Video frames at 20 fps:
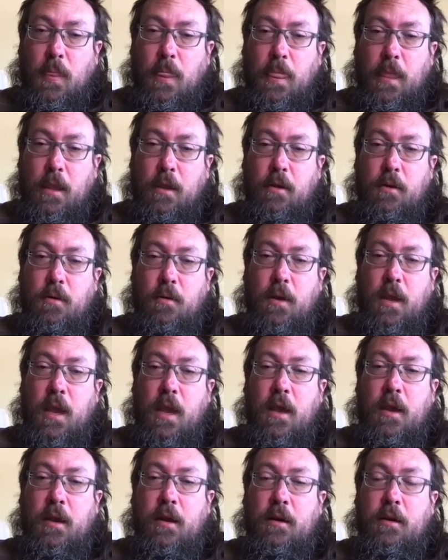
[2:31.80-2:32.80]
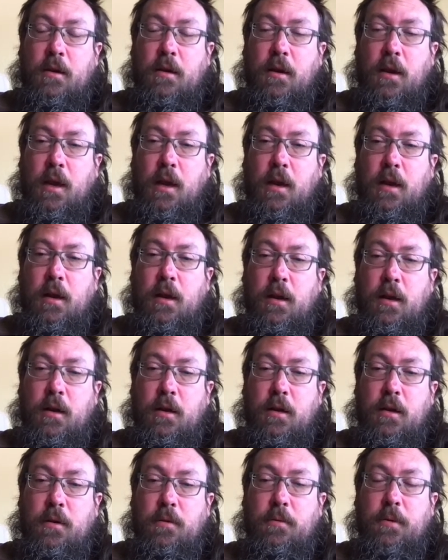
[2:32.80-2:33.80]
you can
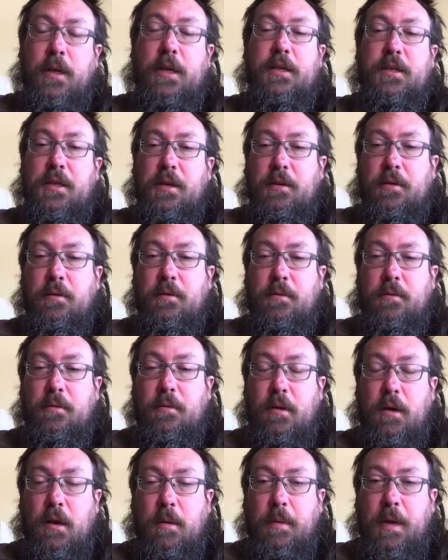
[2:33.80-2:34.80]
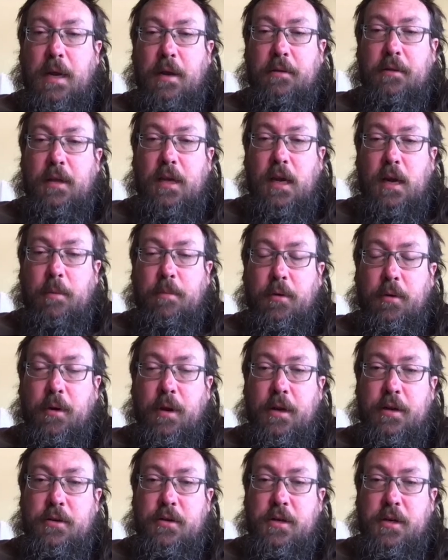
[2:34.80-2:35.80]
reason about the
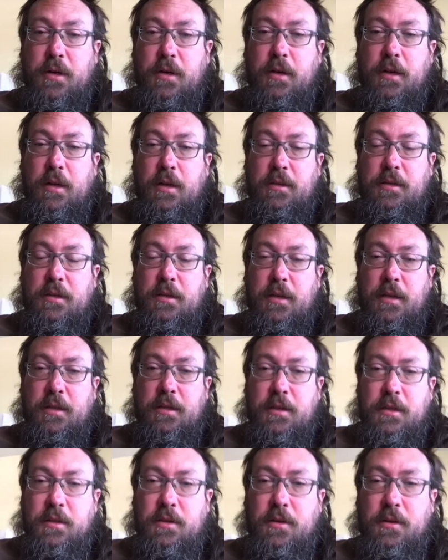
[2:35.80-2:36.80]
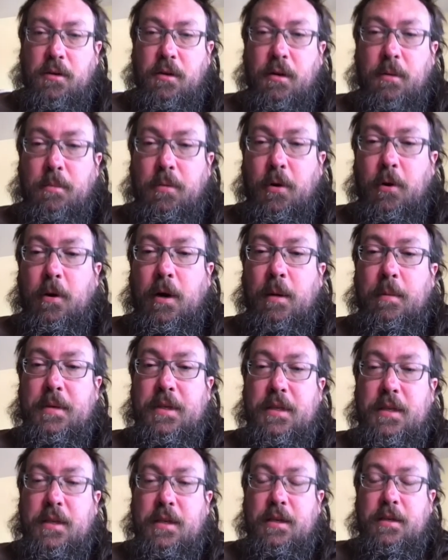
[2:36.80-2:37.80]
operation. It's a Turing program.
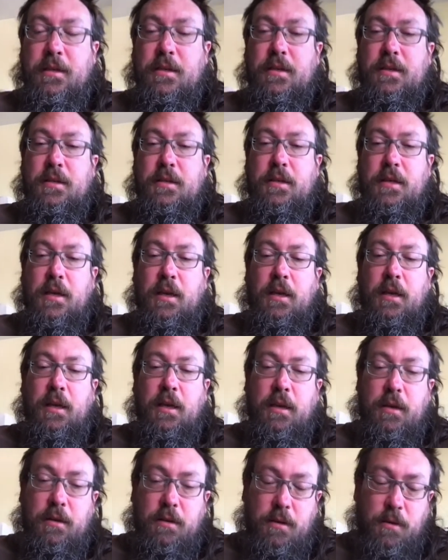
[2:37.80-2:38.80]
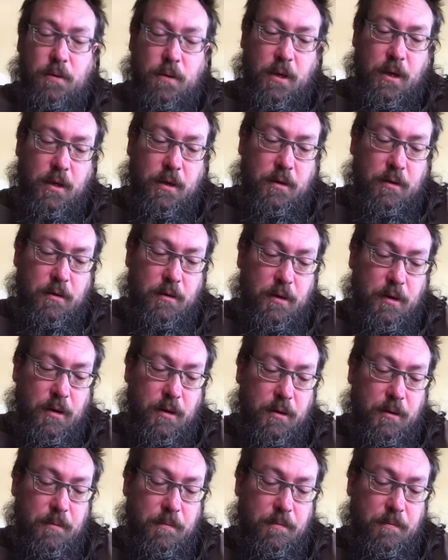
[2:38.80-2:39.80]
It's you can,
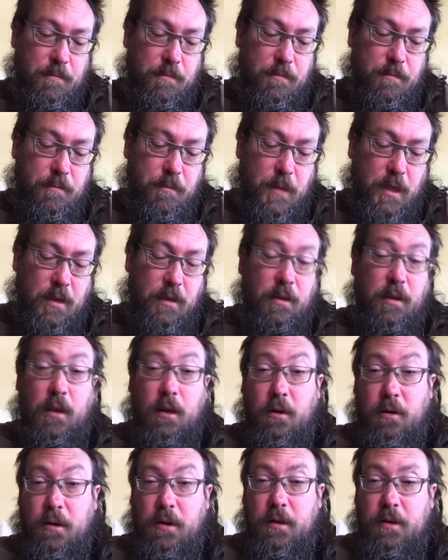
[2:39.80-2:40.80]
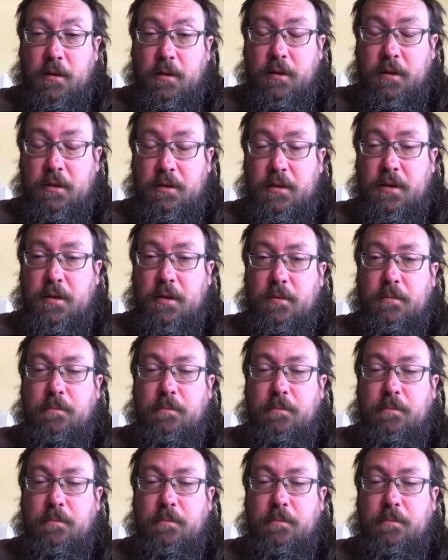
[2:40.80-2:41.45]
in theory at least,